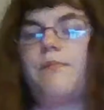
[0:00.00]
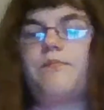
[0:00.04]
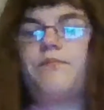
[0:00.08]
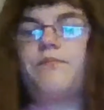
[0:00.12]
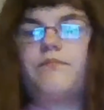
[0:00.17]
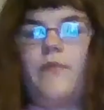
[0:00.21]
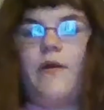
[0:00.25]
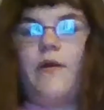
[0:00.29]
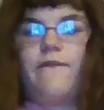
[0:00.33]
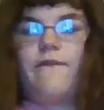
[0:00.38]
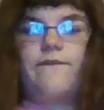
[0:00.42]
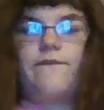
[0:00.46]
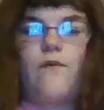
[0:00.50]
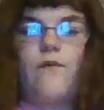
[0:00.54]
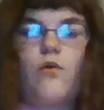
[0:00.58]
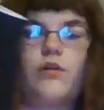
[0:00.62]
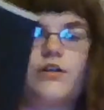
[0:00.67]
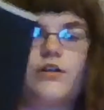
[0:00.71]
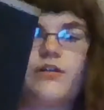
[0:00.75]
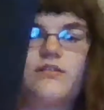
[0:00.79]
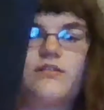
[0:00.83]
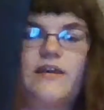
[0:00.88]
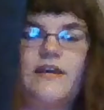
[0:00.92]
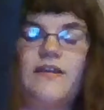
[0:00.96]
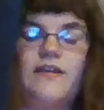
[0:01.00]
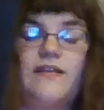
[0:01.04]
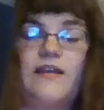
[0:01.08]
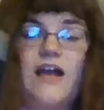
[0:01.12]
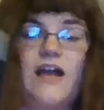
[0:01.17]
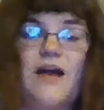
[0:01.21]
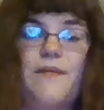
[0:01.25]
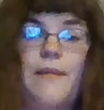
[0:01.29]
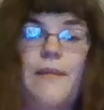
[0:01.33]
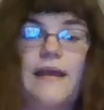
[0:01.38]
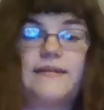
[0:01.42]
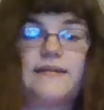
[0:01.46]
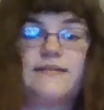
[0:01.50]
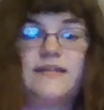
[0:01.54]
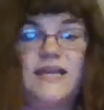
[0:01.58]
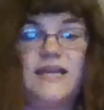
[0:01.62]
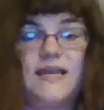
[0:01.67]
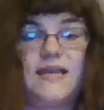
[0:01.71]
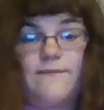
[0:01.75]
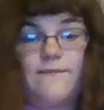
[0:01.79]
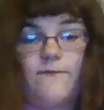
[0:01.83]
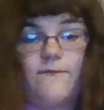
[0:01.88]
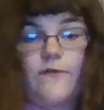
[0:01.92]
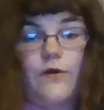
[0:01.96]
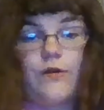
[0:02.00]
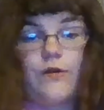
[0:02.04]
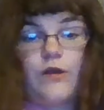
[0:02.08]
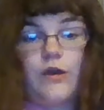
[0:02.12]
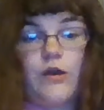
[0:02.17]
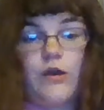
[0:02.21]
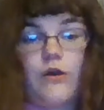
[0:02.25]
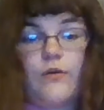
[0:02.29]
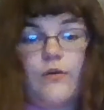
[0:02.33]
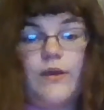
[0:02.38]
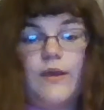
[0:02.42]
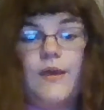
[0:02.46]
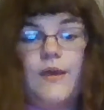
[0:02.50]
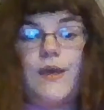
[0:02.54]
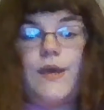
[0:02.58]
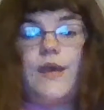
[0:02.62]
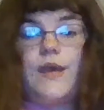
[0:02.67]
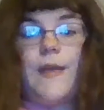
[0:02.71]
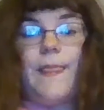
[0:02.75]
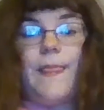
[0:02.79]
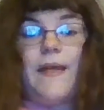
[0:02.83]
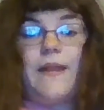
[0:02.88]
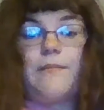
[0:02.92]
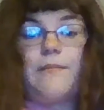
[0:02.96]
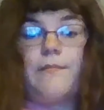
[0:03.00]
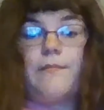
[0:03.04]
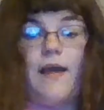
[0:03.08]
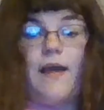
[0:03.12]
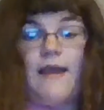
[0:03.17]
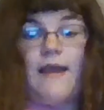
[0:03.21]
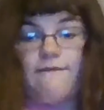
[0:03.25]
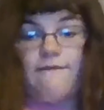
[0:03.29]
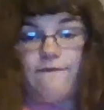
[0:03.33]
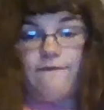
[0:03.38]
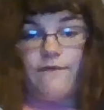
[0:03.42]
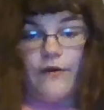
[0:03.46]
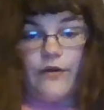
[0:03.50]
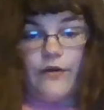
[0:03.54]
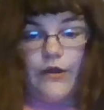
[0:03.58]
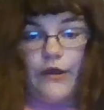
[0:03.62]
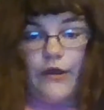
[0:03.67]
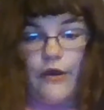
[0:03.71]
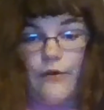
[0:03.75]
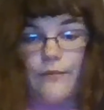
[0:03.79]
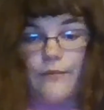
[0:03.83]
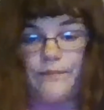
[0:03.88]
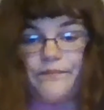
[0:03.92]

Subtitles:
photo and then my photo. So,